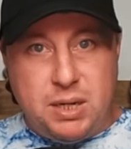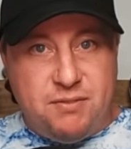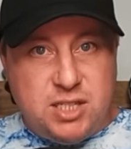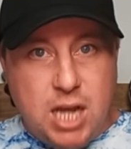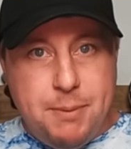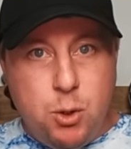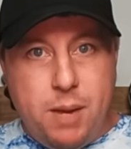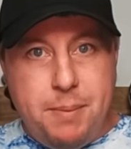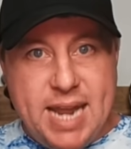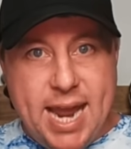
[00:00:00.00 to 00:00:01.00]
But if the W
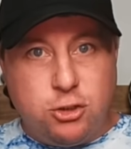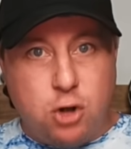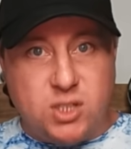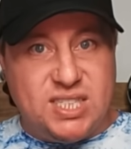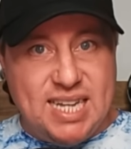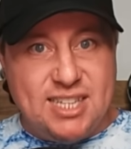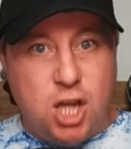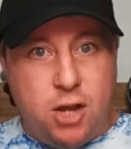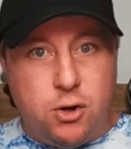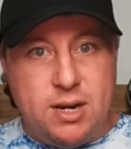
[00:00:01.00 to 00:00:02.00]
N B A draws six
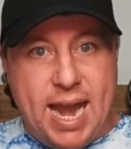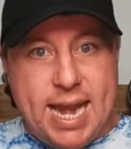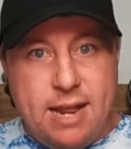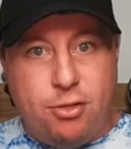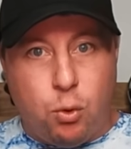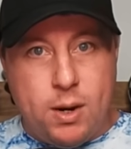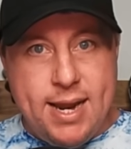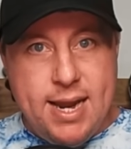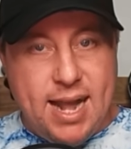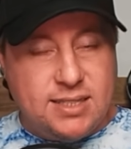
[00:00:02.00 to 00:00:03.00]
hundred eighty-three,